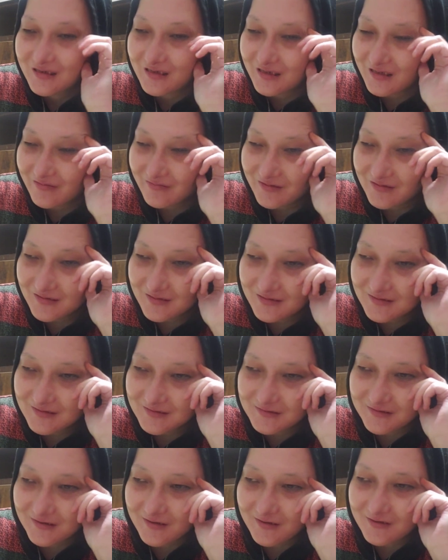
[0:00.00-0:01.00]
like even in
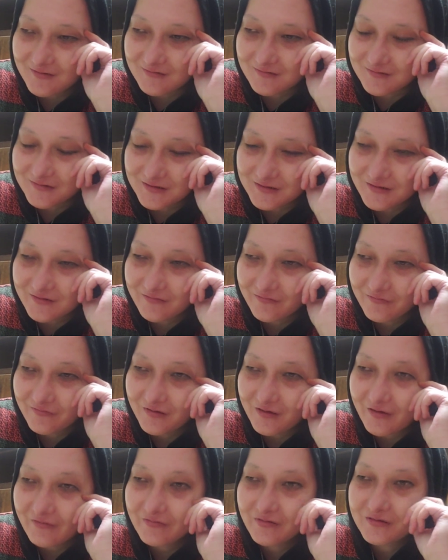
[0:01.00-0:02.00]
the titles of
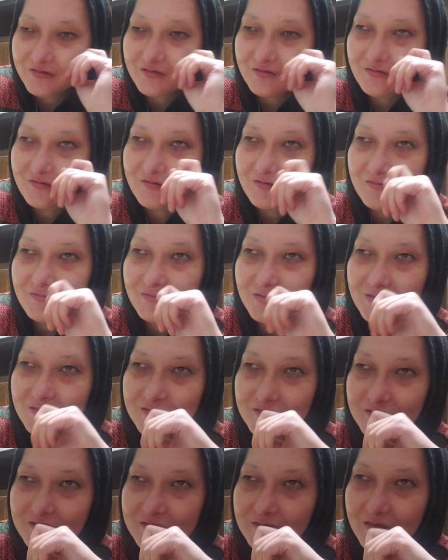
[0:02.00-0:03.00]
every single
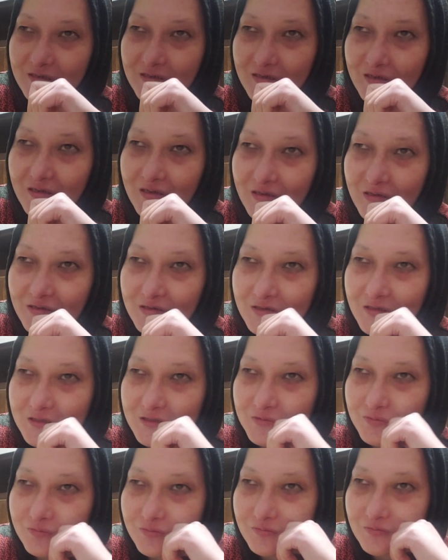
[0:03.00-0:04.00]
one, she's like,
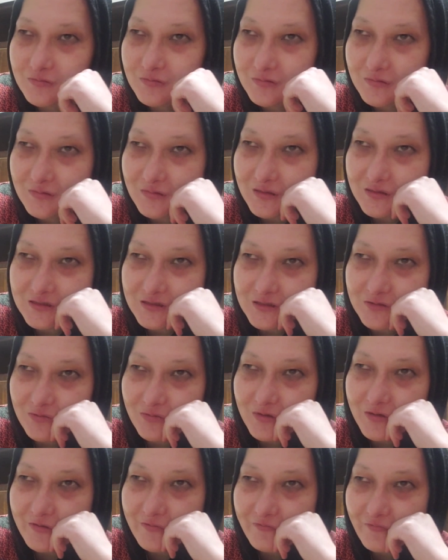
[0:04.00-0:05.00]
This this is
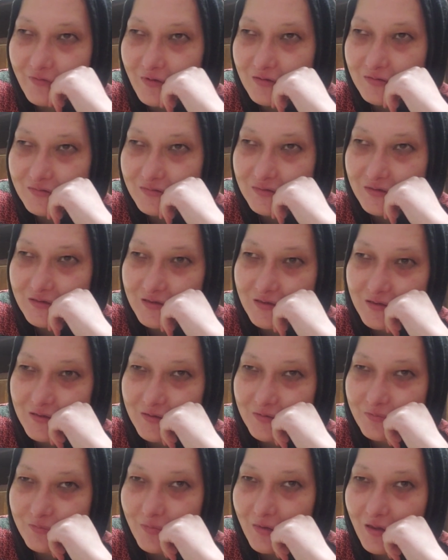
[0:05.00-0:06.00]
what, what
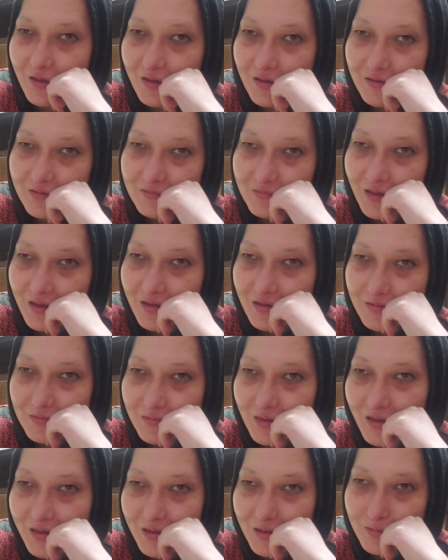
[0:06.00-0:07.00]
the the
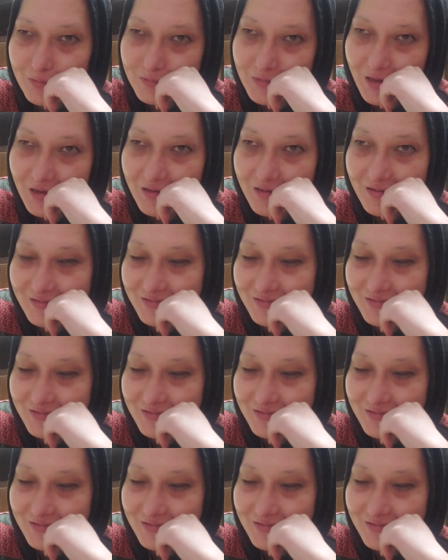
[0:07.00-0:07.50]
the the